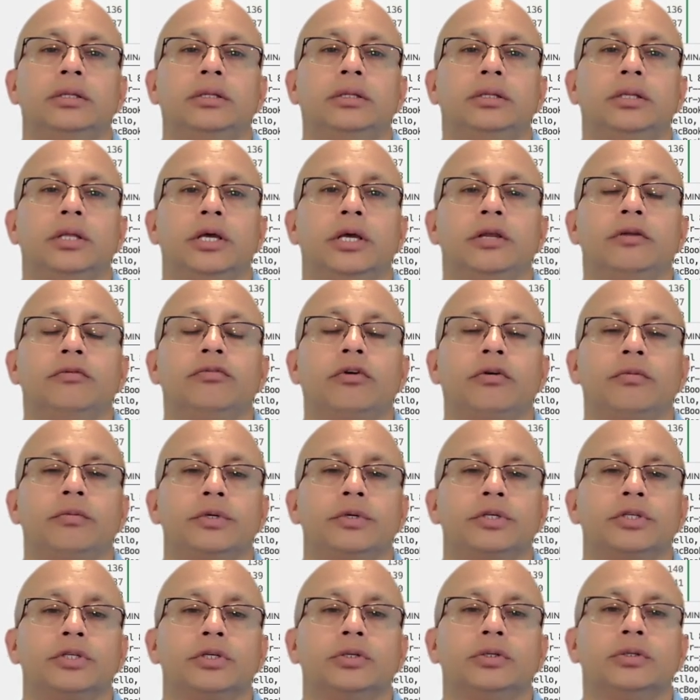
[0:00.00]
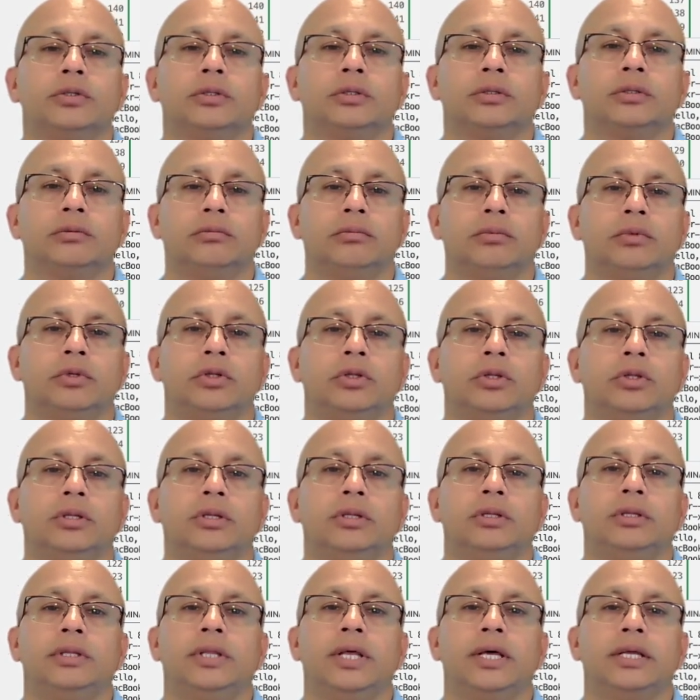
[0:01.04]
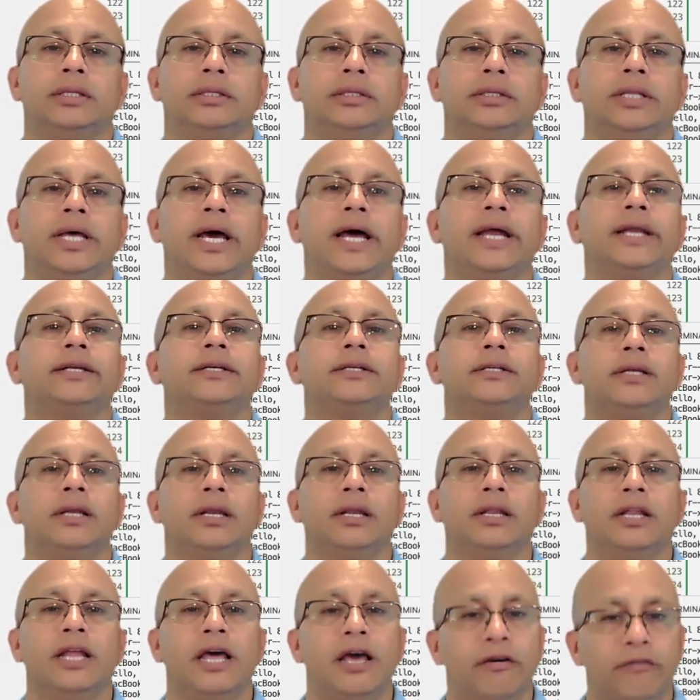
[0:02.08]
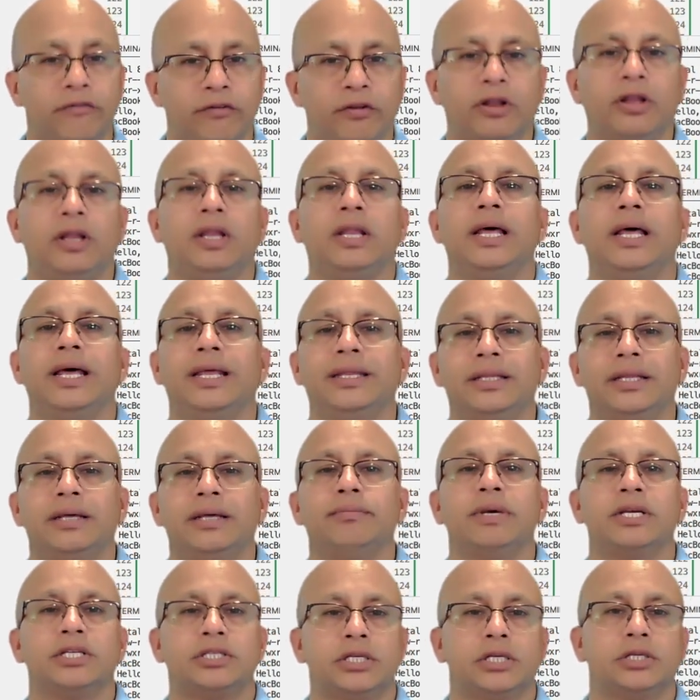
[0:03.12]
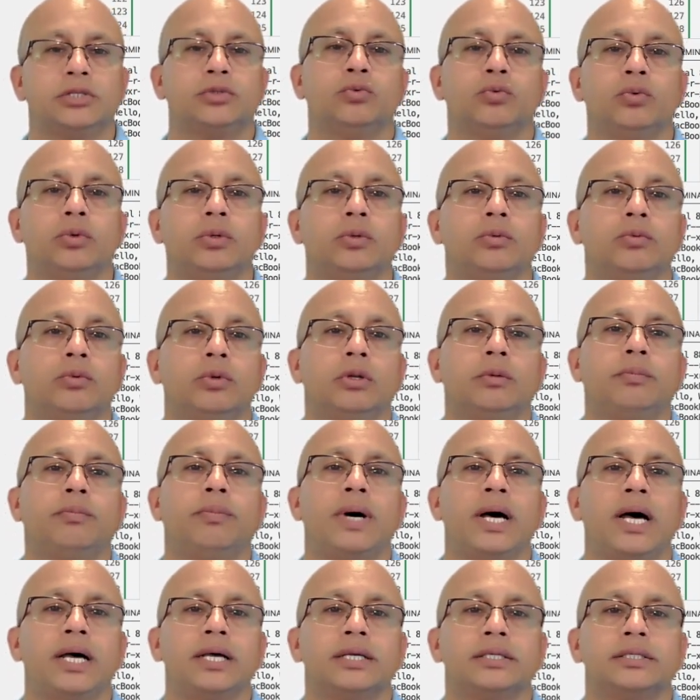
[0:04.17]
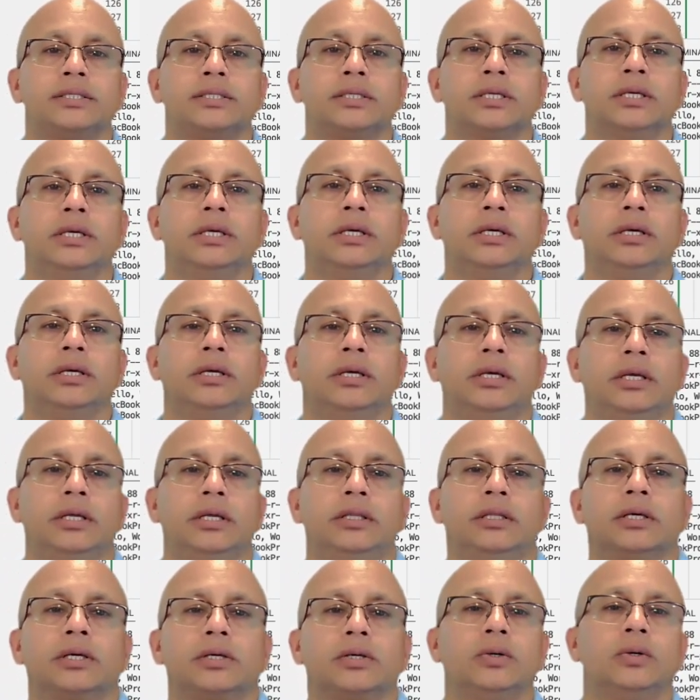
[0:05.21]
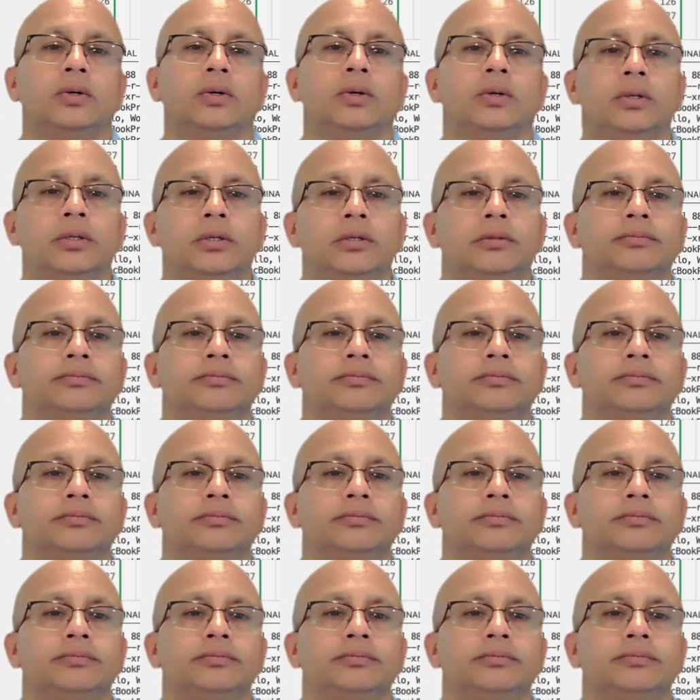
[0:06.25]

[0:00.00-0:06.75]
the information that level and the message we will pass in the code.